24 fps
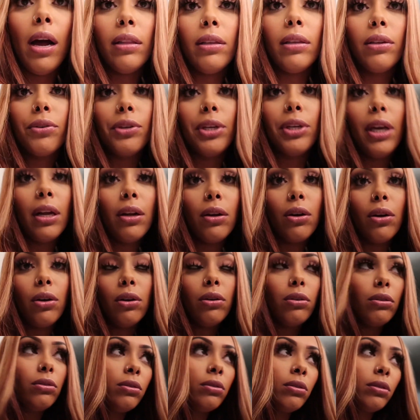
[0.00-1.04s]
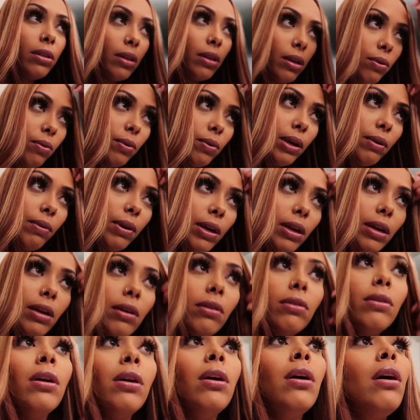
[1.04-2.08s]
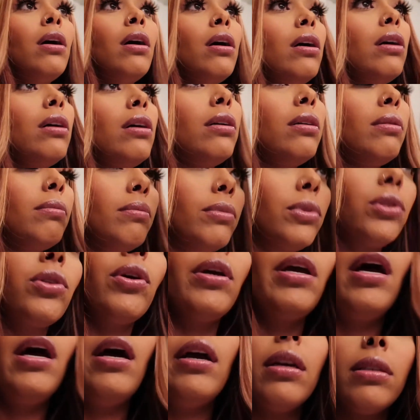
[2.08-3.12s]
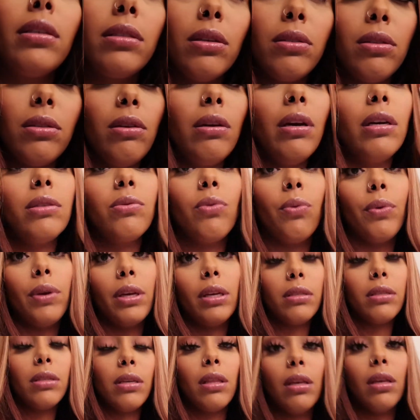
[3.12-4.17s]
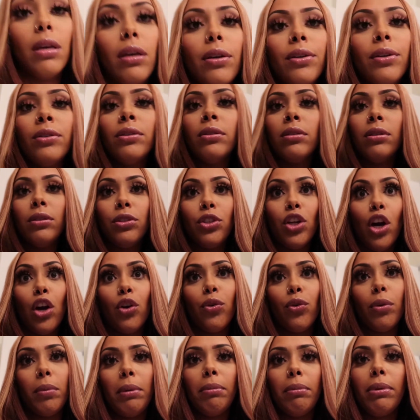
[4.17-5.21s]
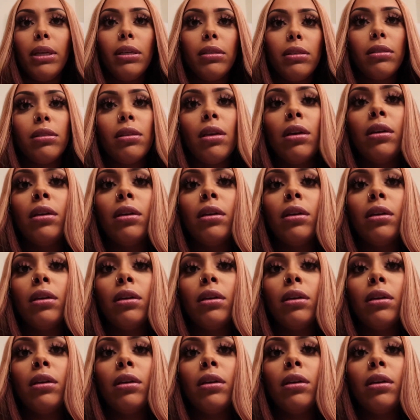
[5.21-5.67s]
literally gotta go like right, right now. Um, so yeah, I guess I'll see you guys when we get to the dog grooming place.